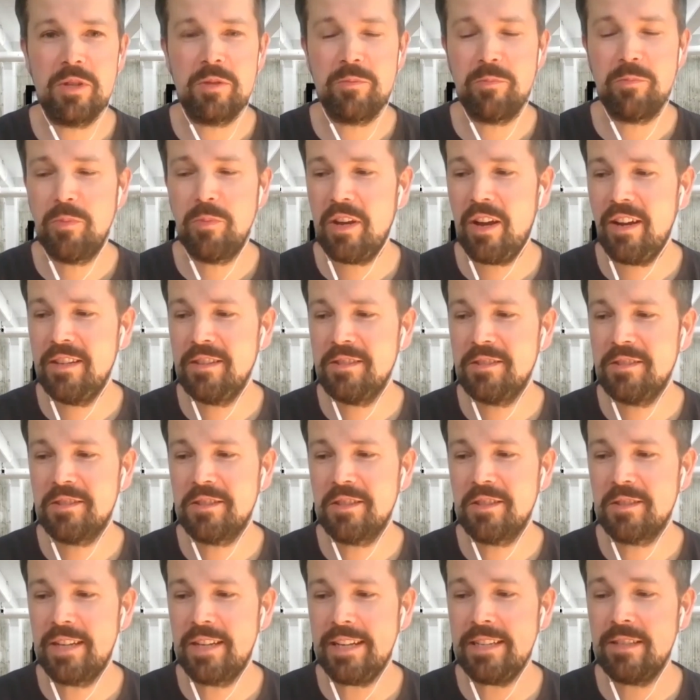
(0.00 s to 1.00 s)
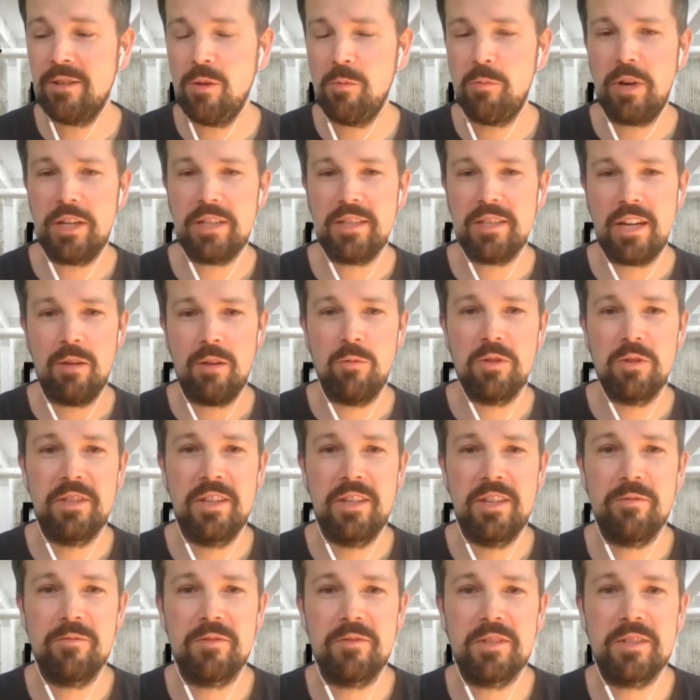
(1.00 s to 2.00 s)
behind the schedule, but I was
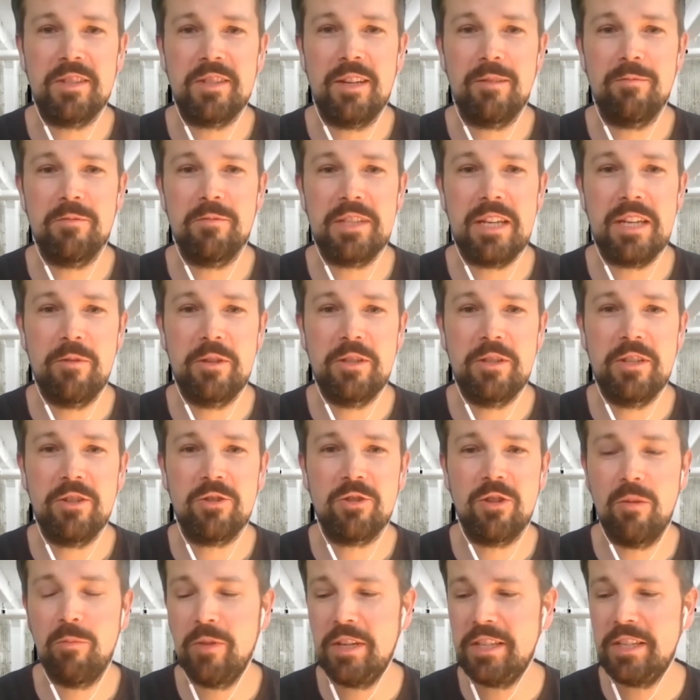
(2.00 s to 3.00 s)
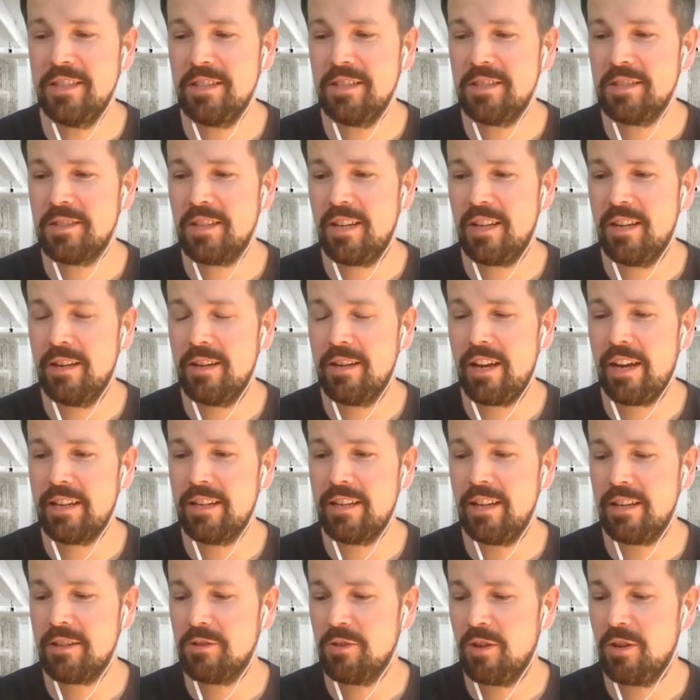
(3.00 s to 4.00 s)
given some additional minutes. I'd
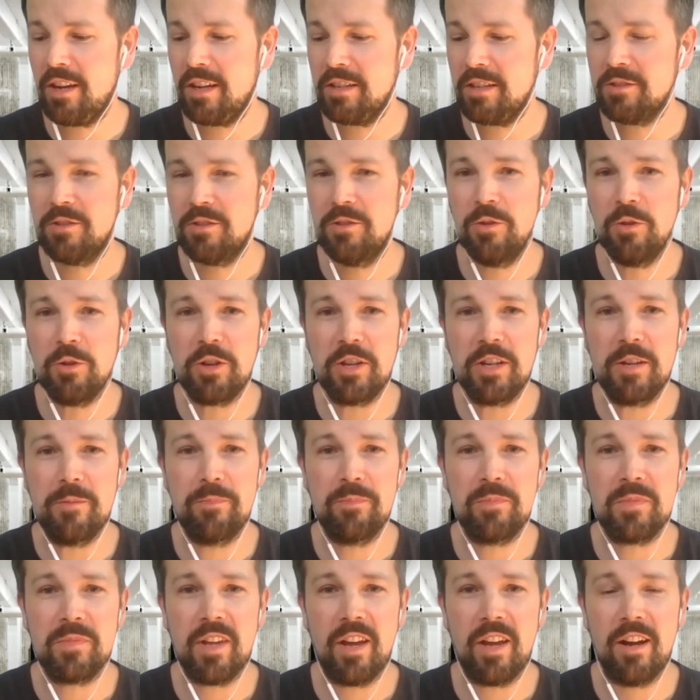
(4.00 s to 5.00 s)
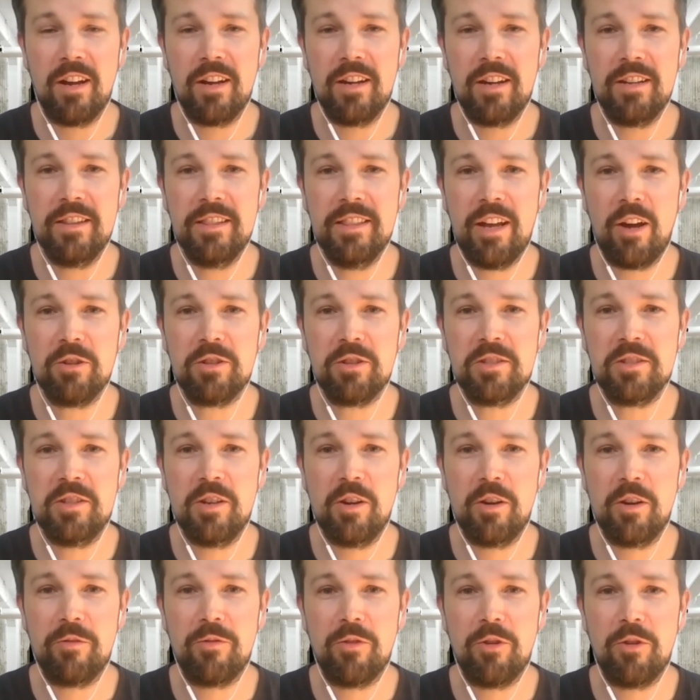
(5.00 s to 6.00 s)
like to ask Jyri, now that you
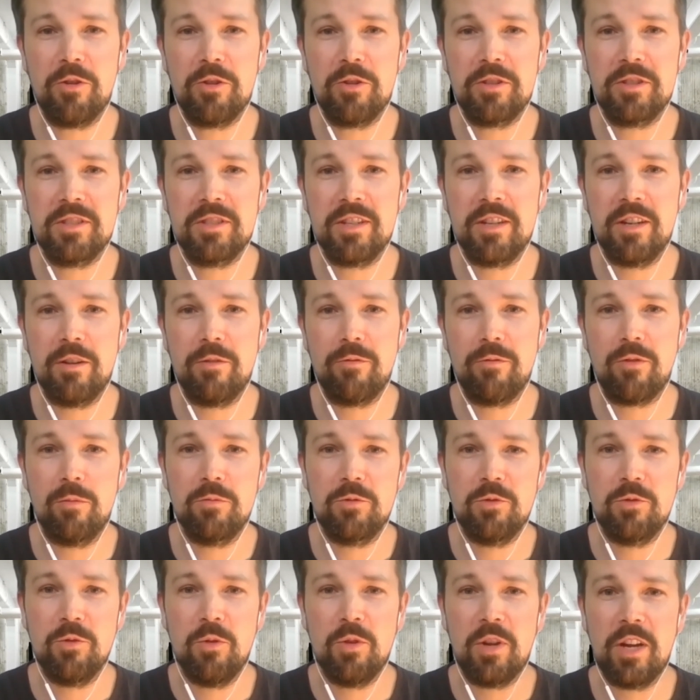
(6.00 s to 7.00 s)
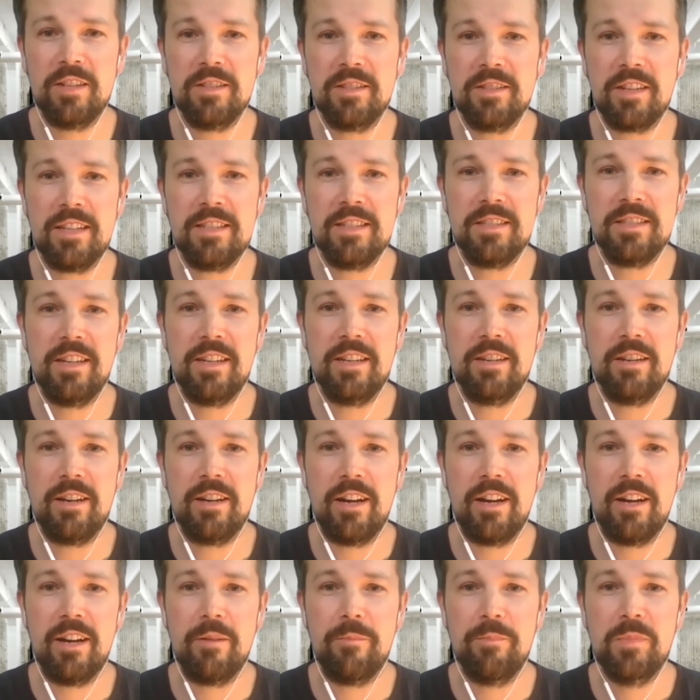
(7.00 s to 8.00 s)
have heard from Tuula and Antti,
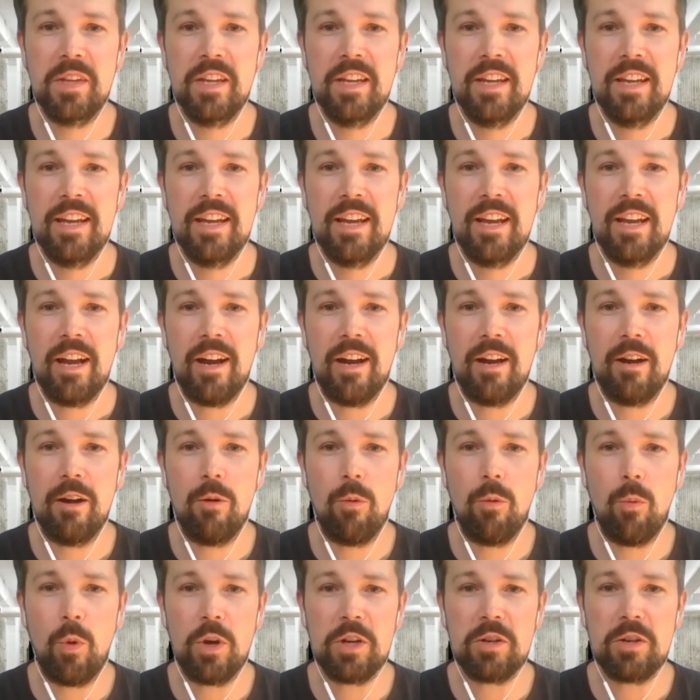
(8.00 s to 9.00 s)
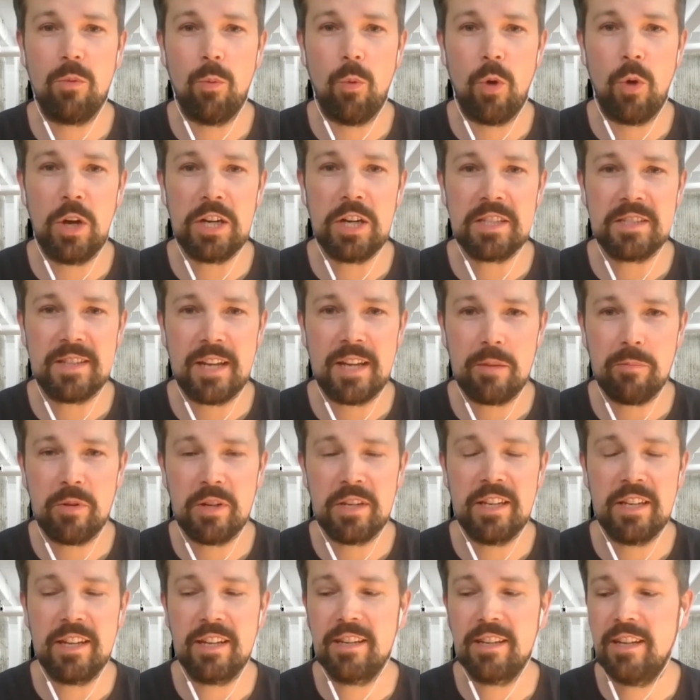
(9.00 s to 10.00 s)
what is
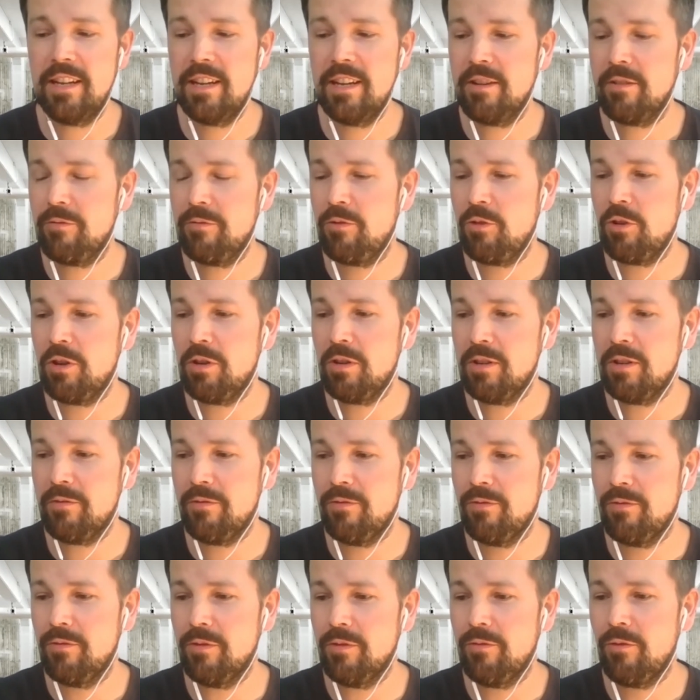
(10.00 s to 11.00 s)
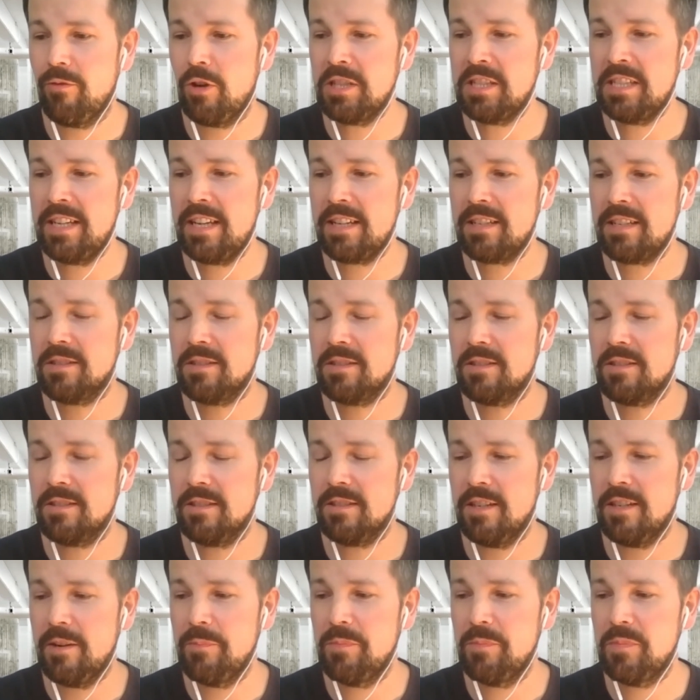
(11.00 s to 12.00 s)
happening here for the next
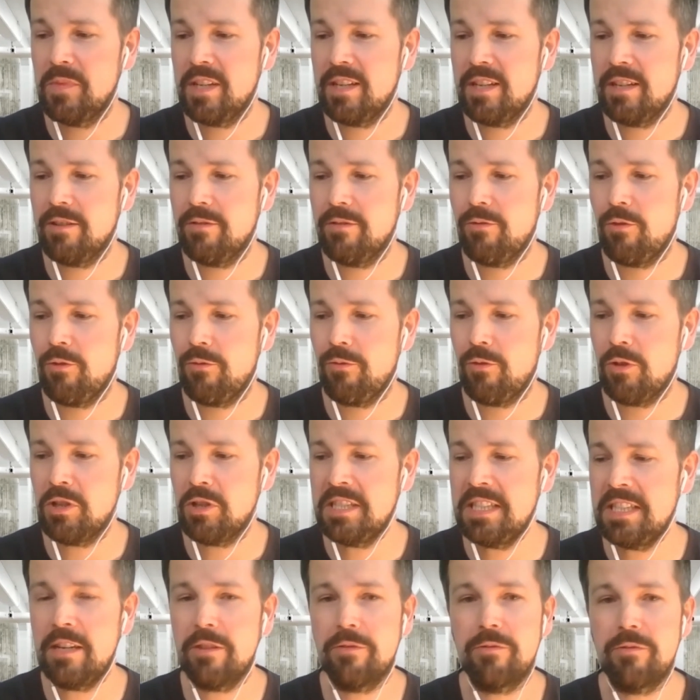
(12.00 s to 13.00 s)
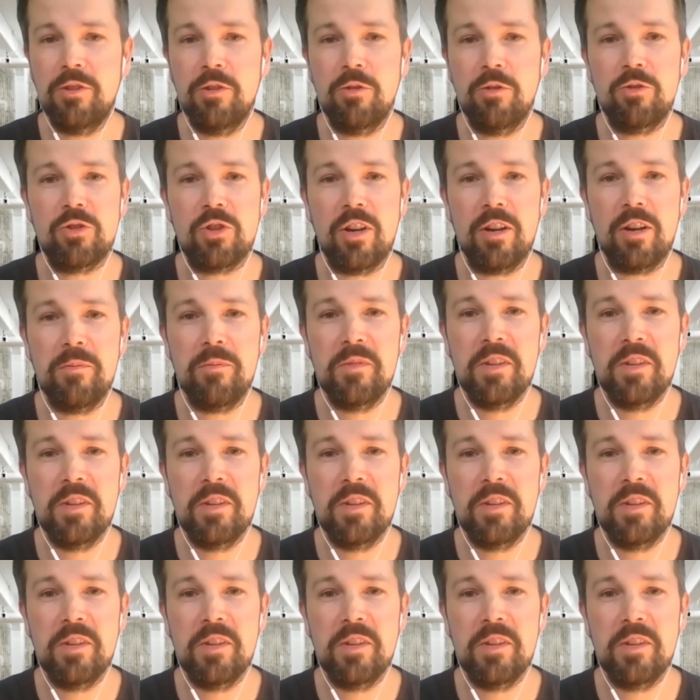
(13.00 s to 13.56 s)
for the near future?